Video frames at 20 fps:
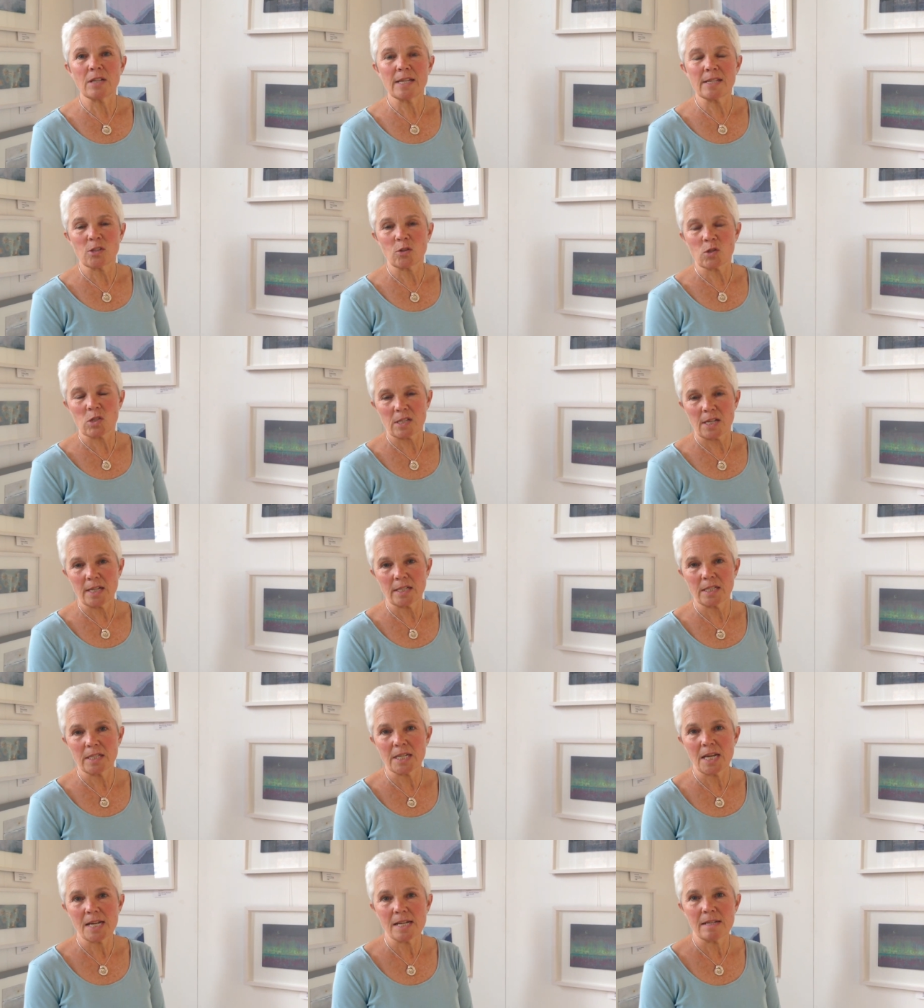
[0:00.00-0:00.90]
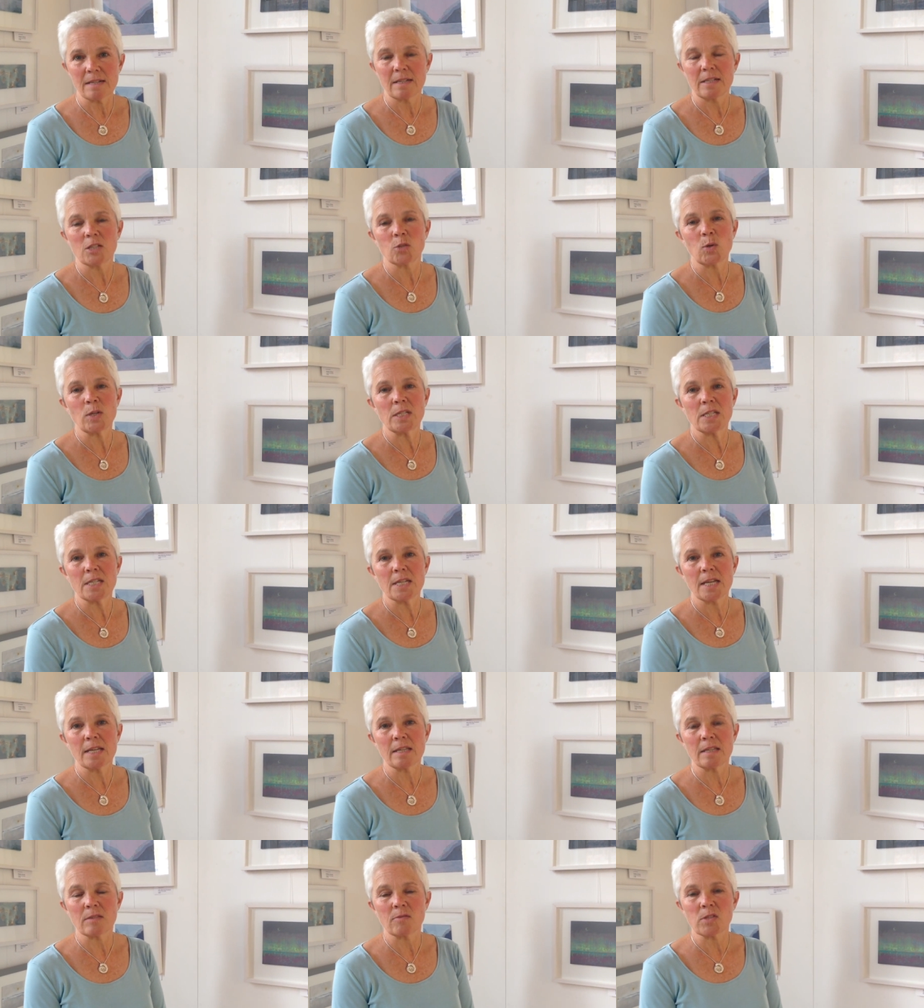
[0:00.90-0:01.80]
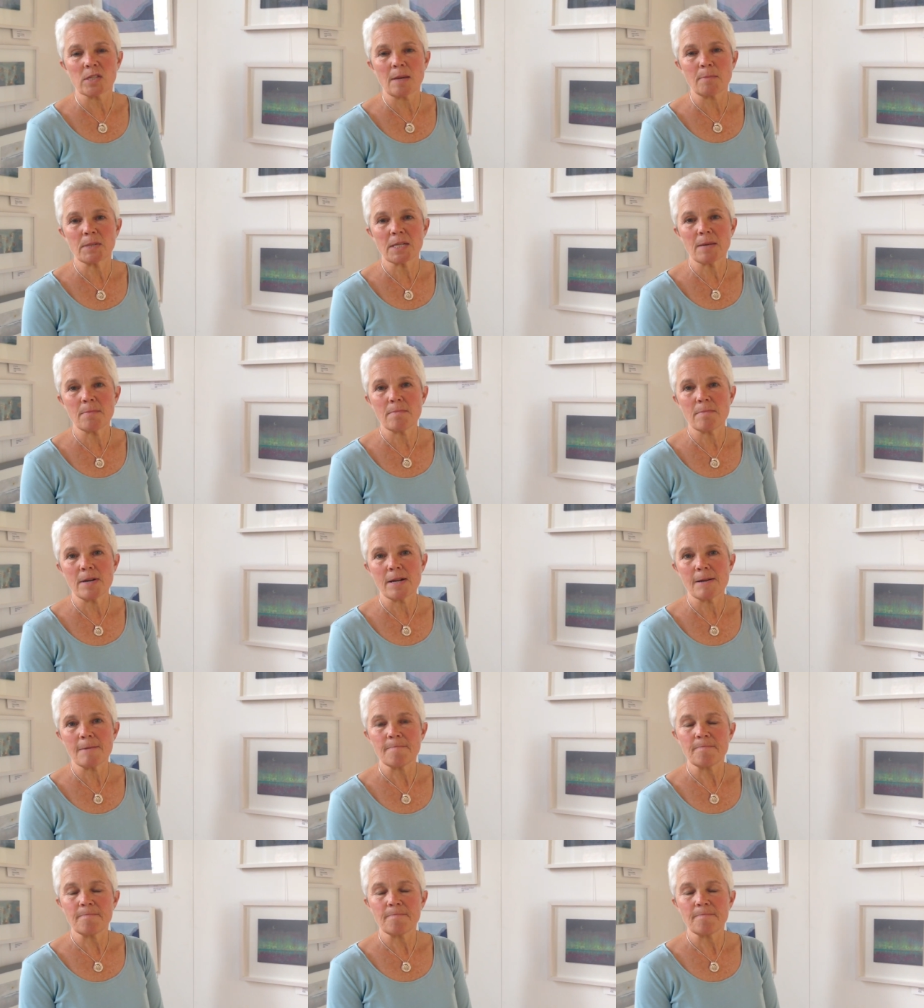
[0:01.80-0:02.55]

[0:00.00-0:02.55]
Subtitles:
is on Saturday, 29th of September.